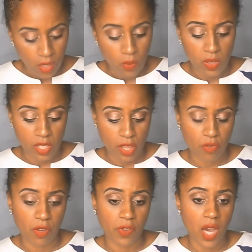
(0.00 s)
was the
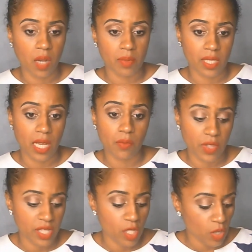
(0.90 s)
3 of Cups, and
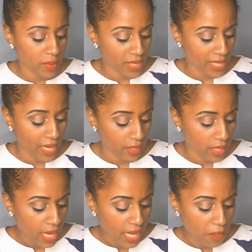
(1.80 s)
this is what I'm saying.
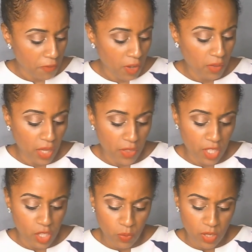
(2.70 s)
It felt like
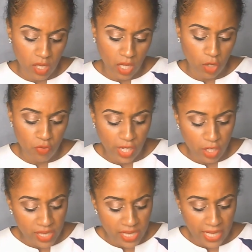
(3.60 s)
this was like a
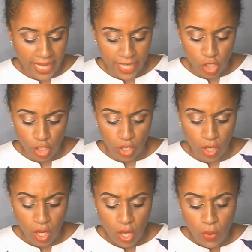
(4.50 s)
reconciliation
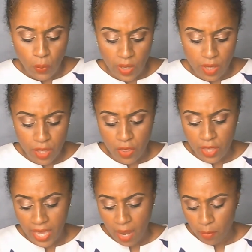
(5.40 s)
with
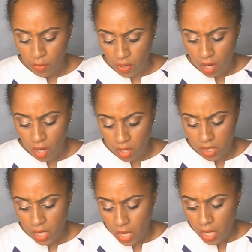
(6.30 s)
the Emperor card.
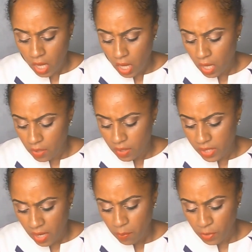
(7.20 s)
The
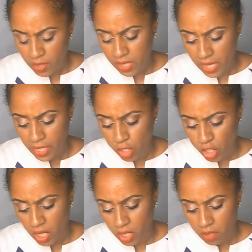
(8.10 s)
Temperance
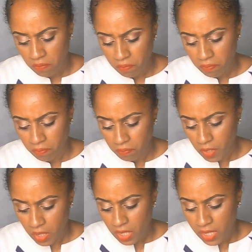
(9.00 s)
energy,
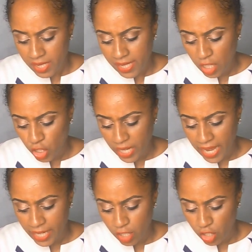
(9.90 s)
Saggy
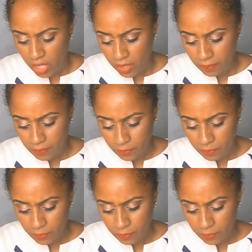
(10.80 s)
energy.